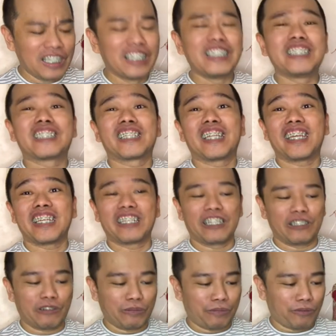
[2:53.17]
He's like
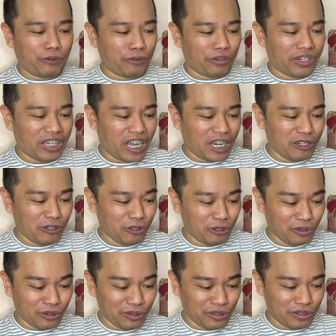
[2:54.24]
Korean,
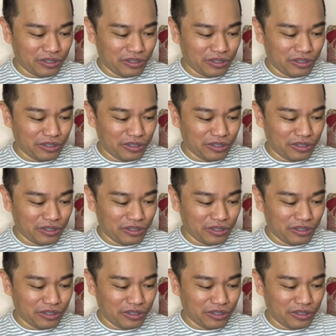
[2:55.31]
no?